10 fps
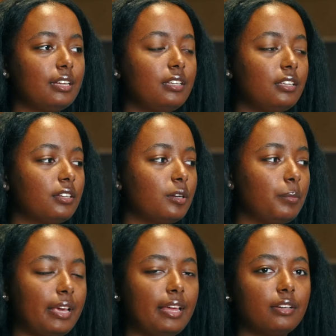in either
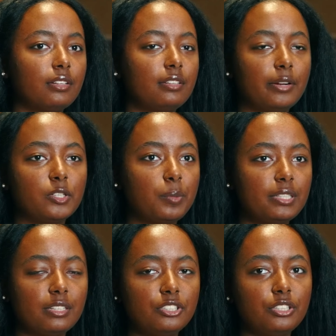mechanical and
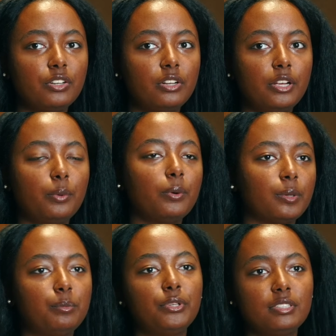aerospace engineering or
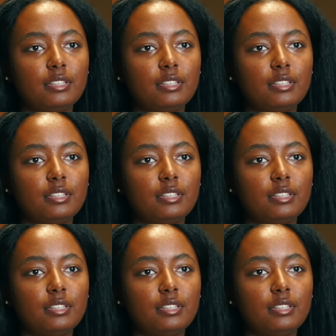computer